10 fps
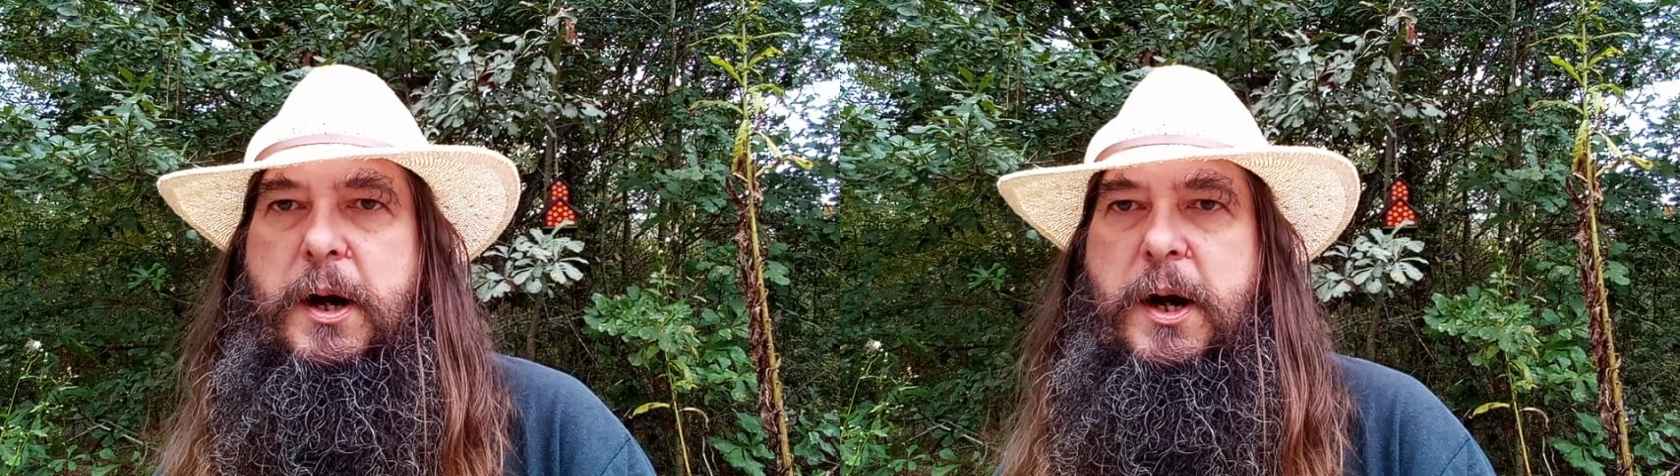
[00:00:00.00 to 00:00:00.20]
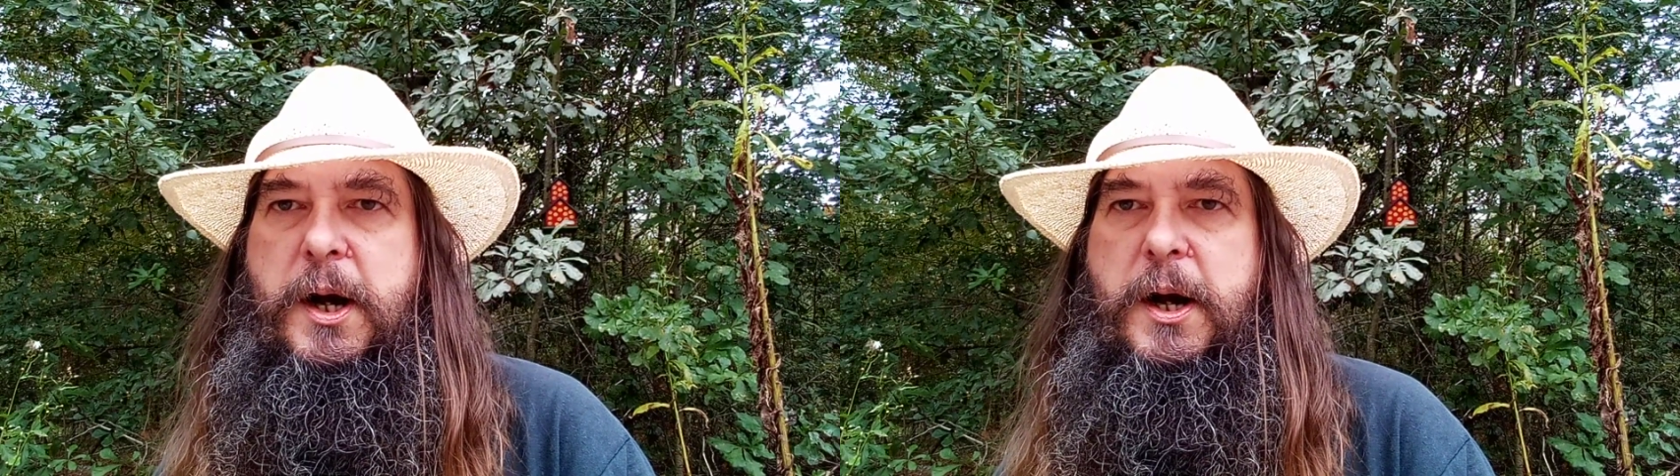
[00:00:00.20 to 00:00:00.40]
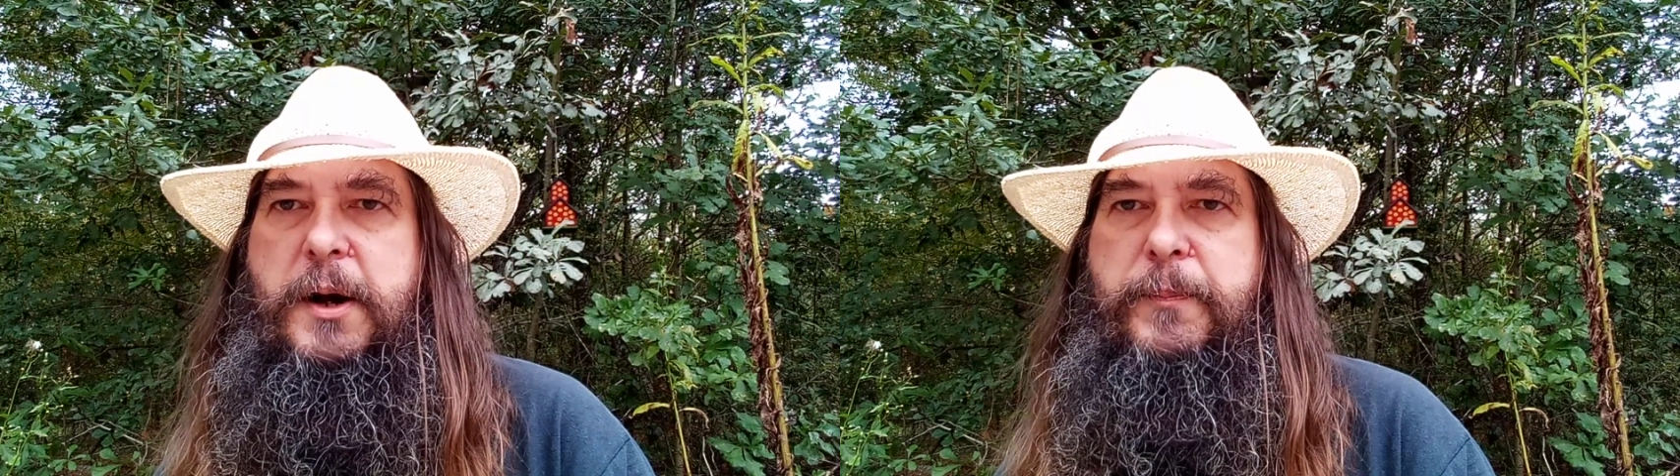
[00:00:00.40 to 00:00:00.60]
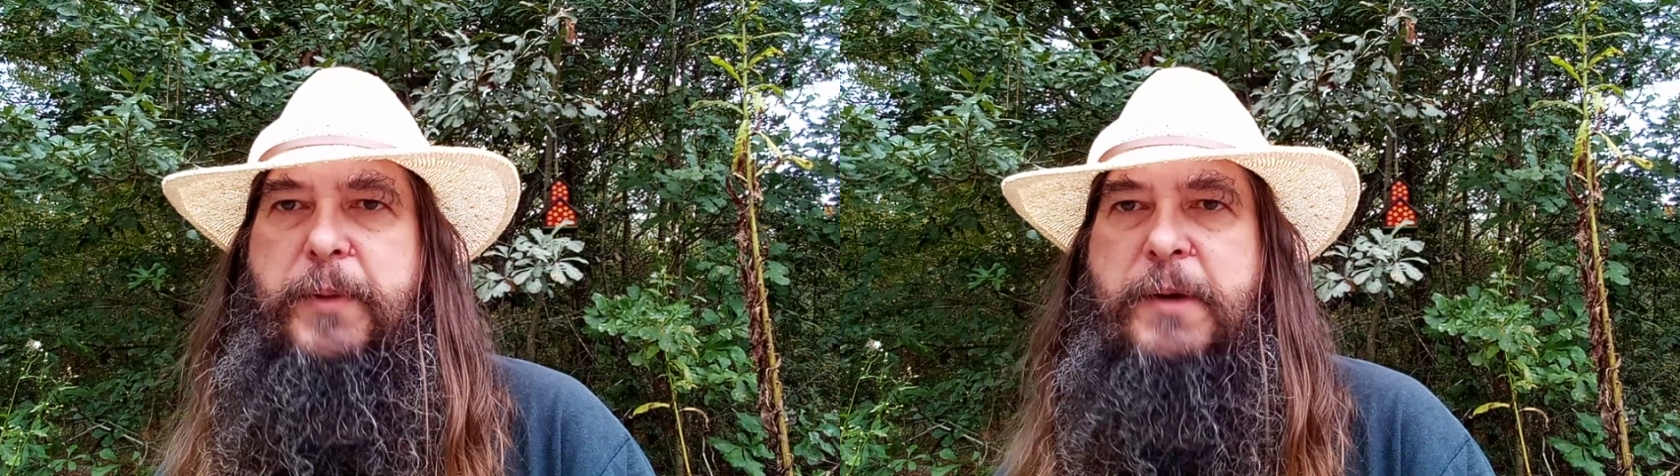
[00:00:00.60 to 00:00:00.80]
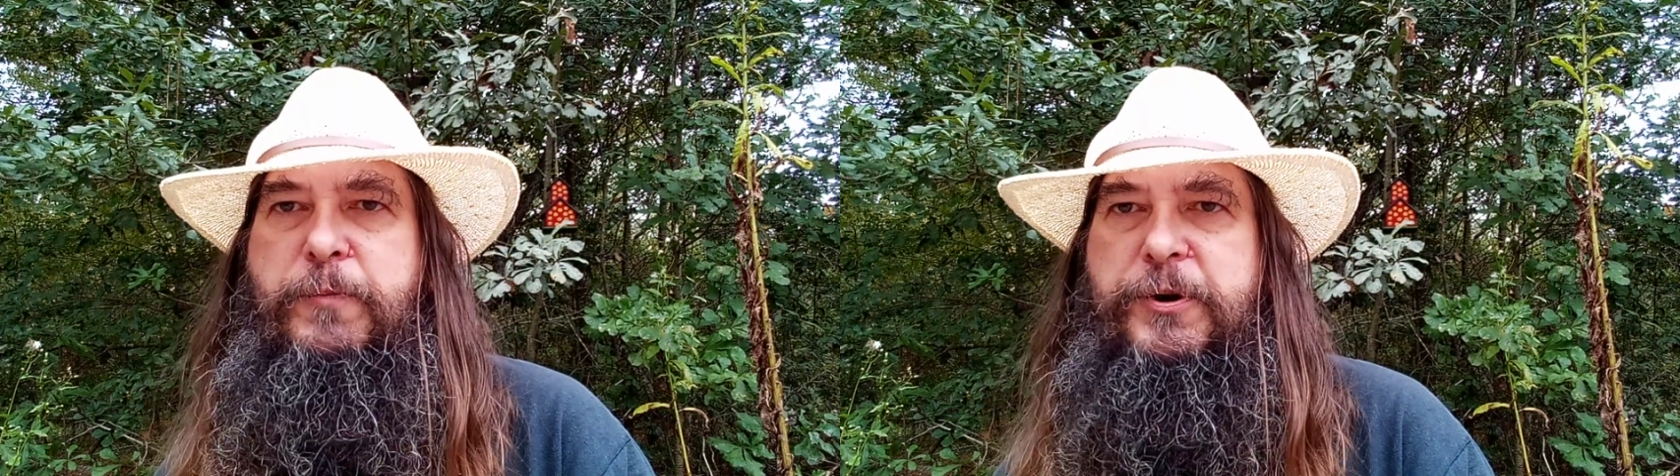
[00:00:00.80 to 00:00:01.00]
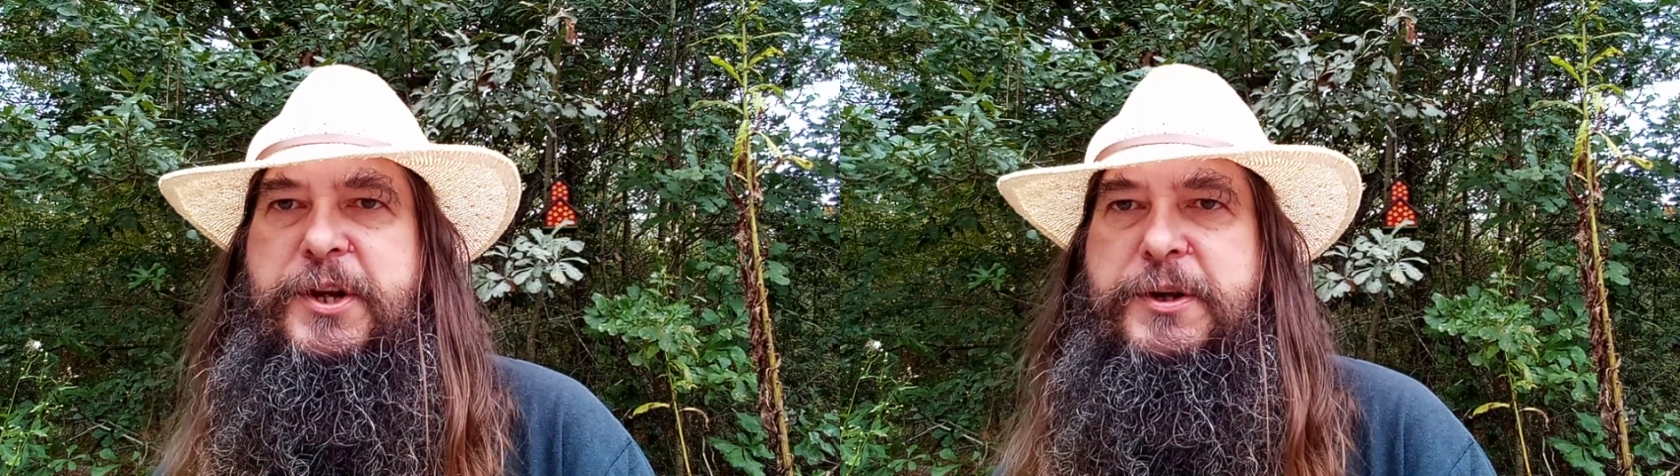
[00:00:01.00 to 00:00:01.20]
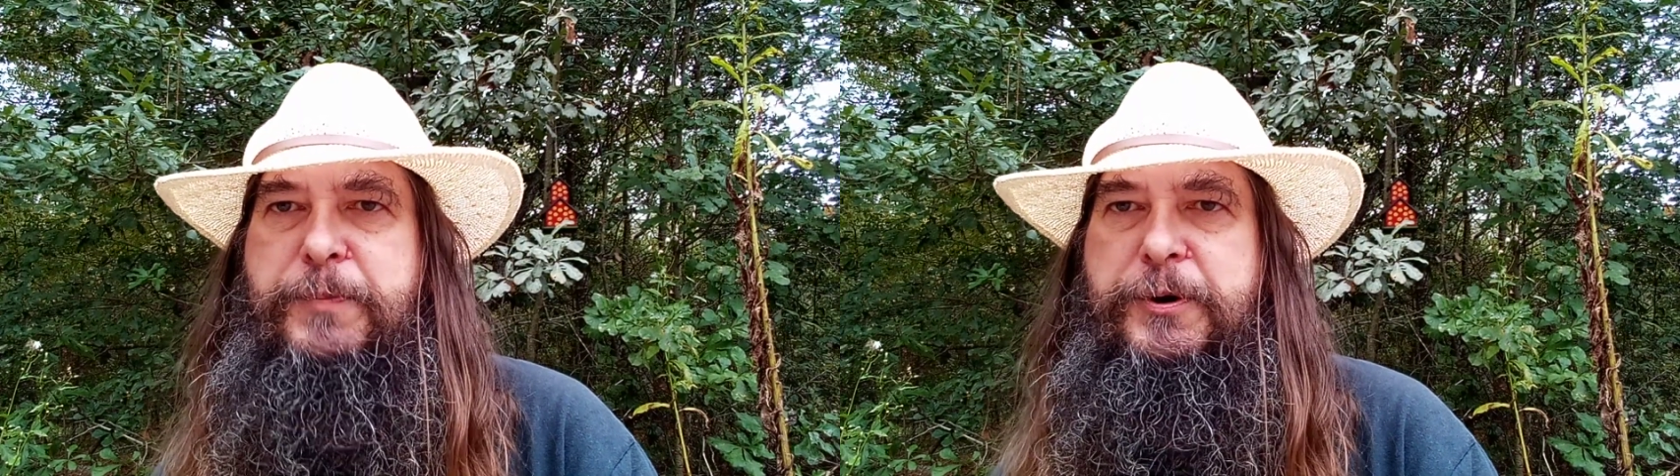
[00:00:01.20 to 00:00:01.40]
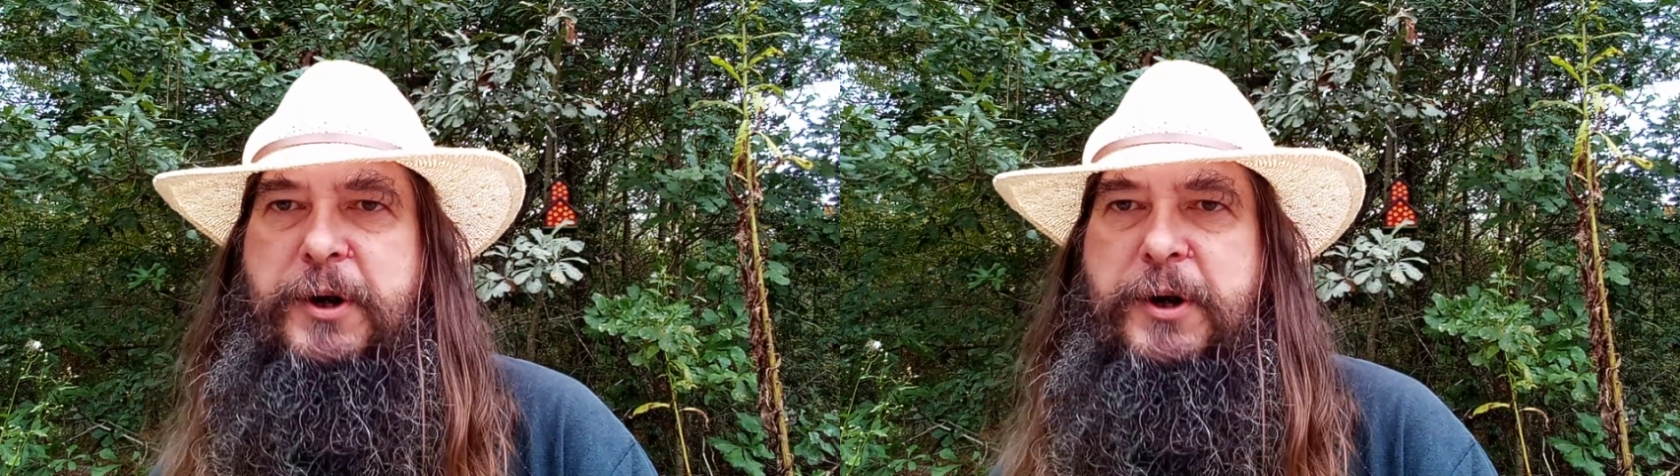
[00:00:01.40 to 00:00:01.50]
I wanted to put